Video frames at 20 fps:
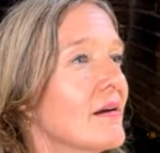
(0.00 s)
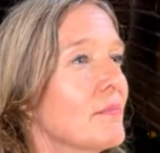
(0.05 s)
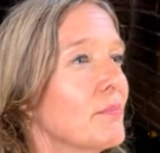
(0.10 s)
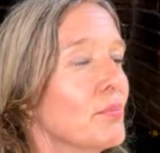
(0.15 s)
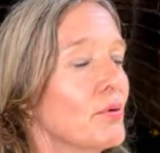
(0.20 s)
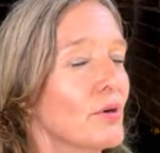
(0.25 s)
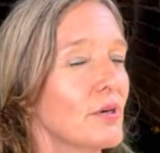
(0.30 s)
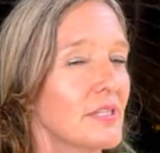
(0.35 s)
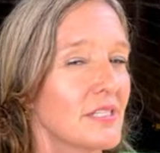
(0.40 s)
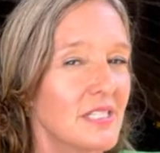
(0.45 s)

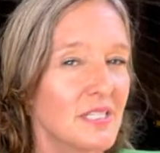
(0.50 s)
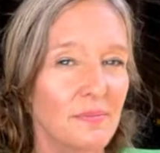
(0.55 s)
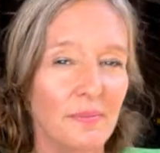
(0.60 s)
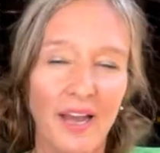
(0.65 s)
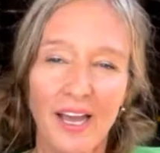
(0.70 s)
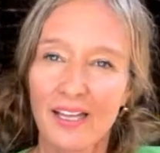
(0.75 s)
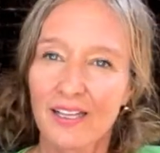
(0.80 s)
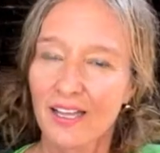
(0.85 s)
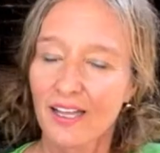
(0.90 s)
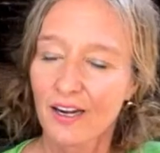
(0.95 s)
put a
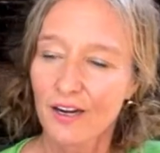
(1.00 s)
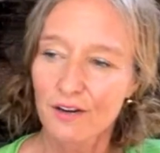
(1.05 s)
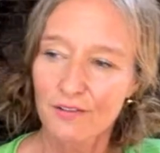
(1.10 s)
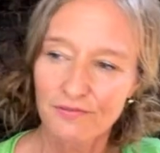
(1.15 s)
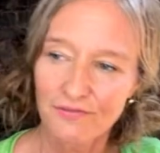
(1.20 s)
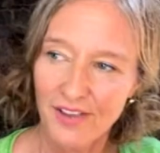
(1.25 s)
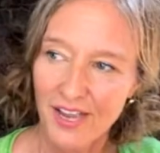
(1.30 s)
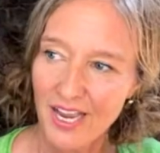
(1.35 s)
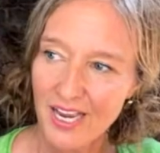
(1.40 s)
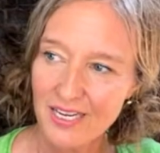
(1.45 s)
smile on our
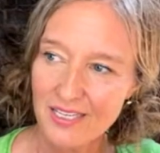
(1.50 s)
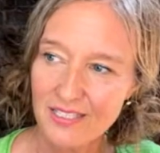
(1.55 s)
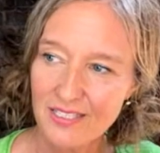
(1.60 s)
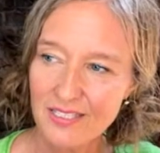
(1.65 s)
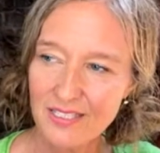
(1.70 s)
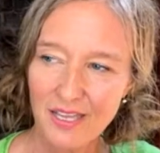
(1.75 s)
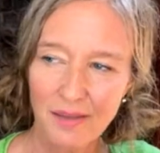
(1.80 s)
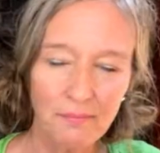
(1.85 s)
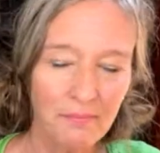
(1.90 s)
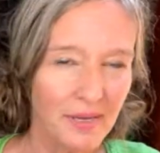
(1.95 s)
face.
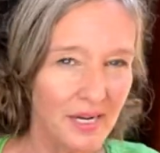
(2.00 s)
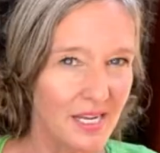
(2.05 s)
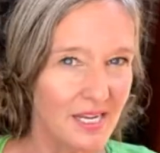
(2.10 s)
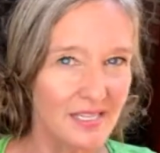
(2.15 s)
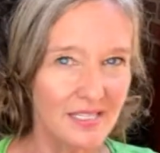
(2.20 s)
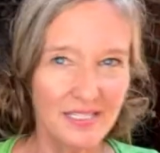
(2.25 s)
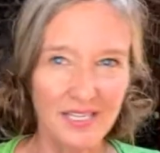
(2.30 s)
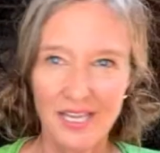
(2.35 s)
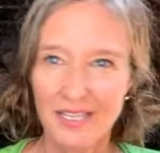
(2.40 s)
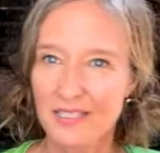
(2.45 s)
Somebody
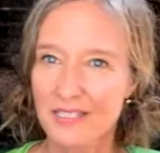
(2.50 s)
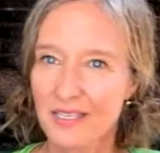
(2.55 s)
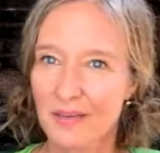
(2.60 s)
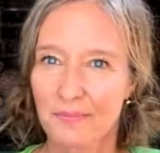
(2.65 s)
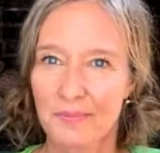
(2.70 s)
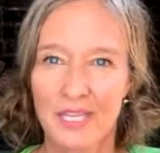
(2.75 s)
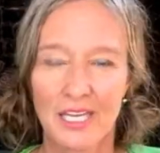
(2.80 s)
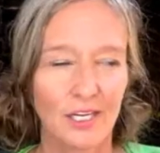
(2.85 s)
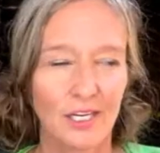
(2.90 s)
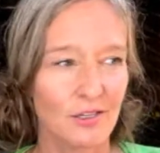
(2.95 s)
says
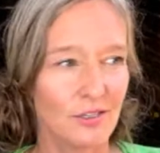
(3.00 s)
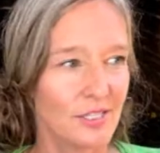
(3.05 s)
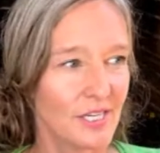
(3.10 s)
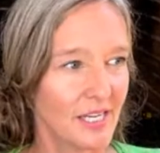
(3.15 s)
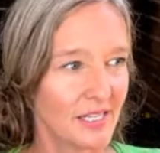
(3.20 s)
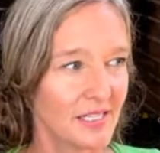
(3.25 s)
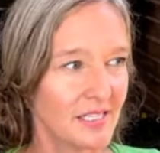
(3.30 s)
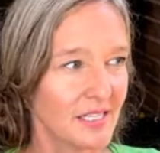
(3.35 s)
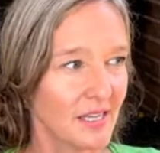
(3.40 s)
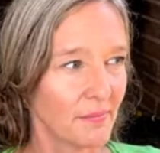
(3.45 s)
something or
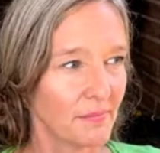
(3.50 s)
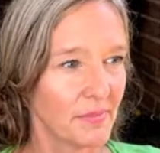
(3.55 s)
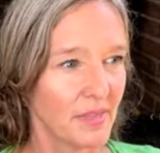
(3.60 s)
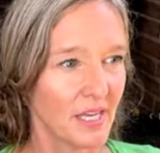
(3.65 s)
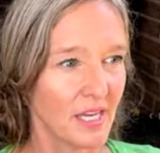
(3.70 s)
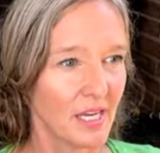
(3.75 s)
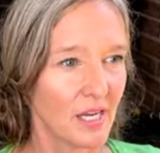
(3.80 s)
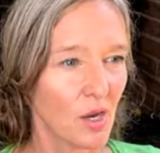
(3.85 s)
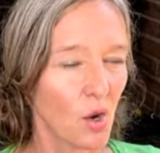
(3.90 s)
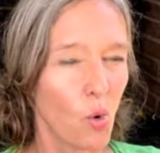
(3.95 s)
does
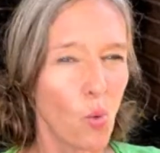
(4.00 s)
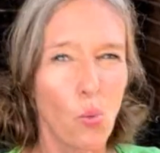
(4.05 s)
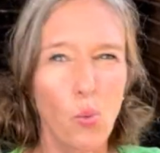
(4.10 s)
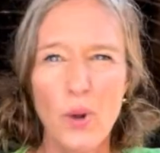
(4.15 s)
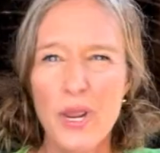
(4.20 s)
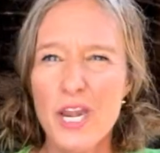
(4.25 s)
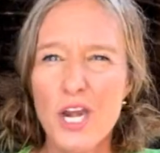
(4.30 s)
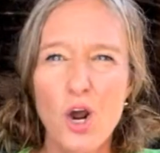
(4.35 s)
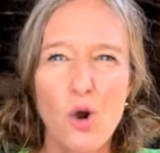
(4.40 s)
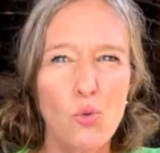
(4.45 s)
something.
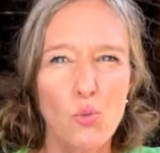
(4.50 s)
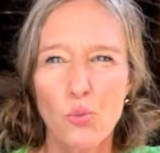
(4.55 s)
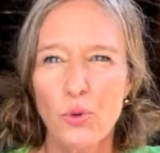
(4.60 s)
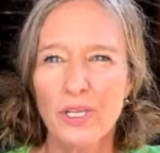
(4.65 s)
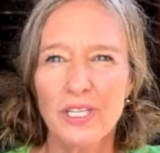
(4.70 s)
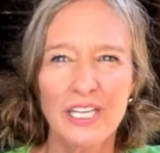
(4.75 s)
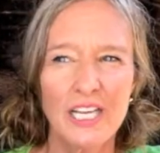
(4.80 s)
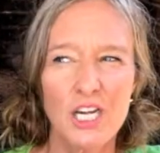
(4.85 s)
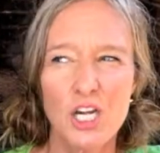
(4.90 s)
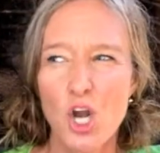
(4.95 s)
We don't
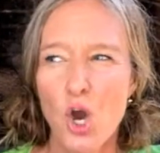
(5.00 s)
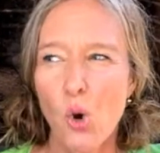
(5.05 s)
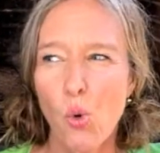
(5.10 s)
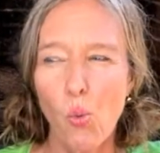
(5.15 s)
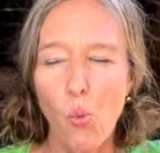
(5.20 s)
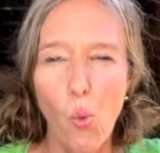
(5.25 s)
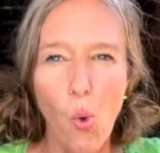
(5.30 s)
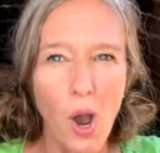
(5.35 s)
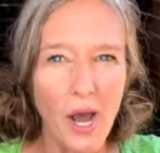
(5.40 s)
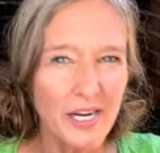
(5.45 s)
really know
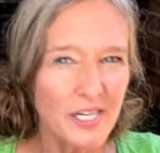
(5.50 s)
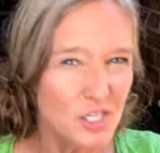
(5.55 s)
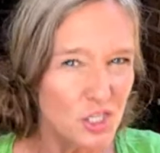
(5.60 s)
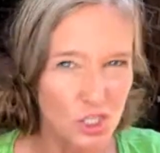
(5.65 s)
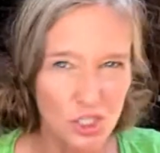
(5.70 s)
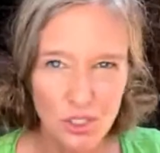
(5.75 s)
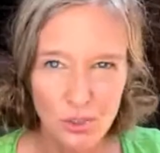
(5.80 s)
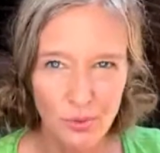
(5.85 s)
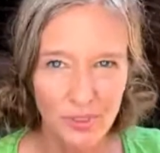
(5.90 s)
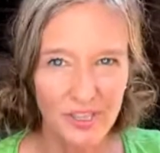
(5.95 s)
what to
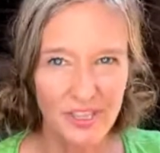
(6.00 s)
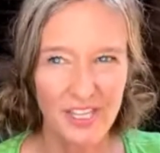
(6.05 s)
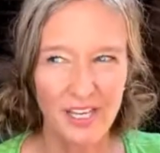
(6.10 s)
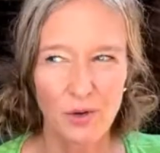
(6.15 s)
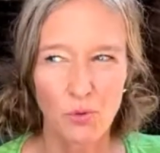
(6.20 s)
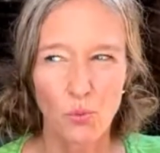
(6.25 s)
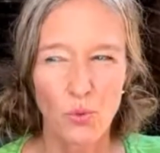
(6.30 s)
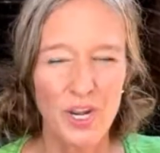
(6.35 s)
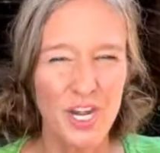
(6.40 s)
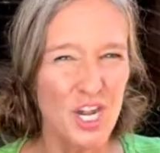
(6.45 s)
do with
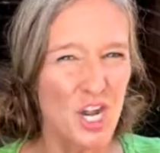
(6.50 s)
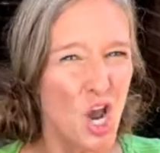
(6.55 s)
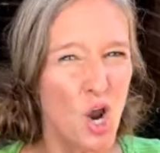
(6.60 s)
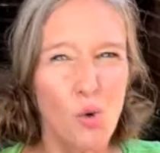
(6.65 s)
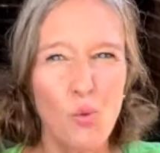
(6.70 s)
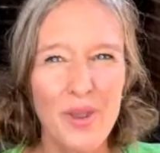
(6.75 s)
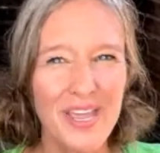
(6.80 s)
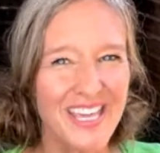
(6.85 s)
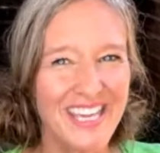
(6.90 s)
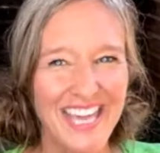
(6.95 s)
it. We know
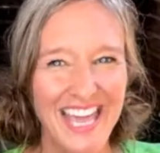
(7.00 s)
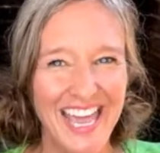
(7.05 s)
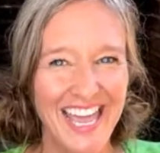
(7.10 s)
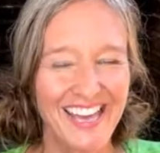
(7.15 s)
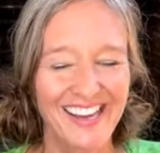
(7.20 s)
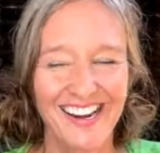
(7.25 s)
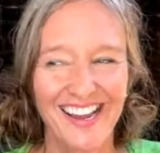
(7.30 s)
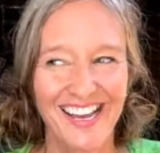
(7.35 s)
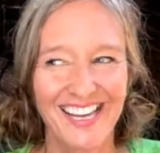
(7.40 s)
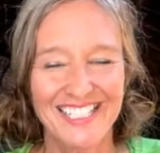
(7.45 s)
we
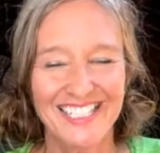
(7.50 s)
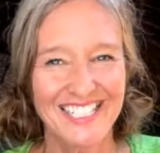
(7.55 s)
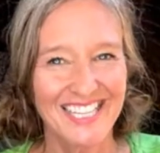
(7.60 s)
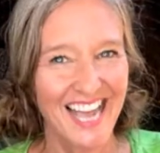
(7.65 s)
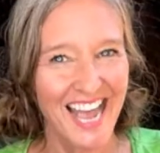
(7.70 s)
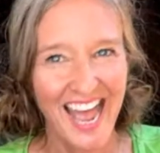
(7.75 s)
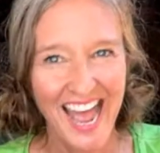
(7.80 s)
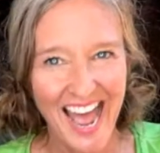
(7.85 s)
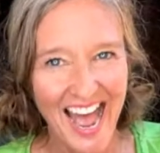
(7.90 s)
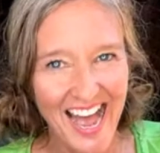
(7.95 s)
can't
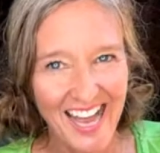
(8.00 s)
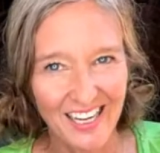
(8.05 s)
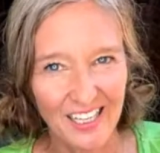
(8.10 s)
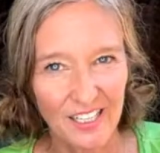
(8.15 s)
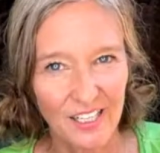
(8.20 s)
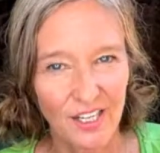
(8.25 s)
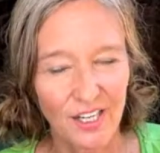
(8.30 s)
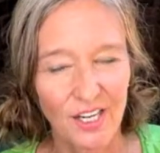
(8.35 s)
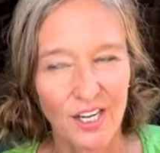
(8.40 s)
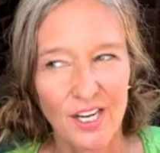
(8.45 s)

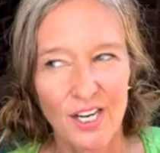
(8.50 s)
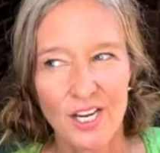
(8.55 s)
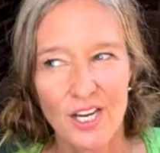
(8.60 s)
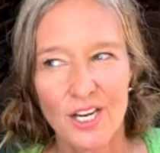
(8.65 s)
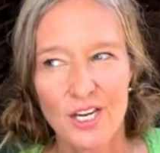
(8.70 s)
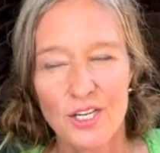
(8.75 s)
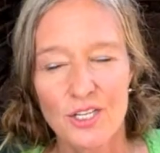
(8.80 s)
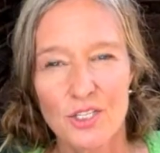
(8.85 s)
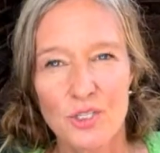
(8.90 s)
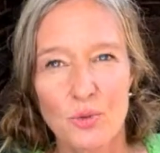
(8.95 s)
attack.
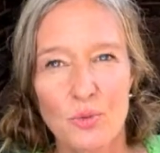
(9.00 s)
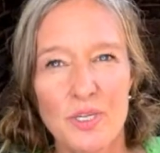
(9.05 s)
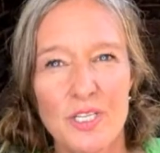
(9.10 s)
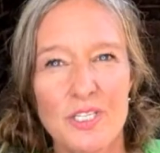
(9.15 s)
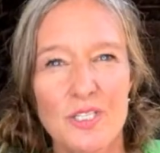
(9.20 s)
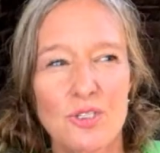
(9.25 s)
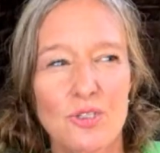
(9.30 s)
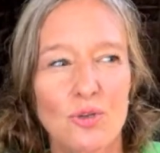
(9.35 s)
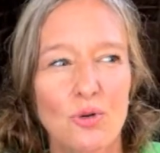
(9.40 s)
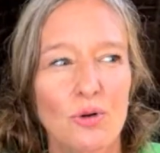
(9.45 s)
So we
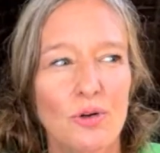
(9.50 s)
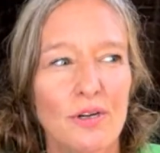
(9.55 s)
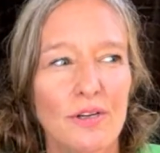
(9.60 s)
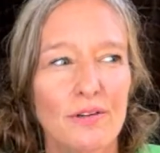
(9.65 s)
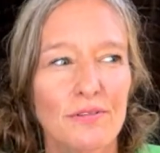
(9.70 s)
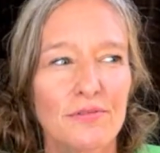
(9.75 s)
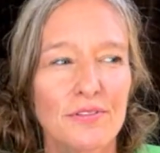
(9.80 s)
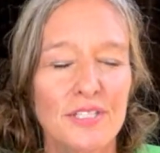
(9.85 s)
sort of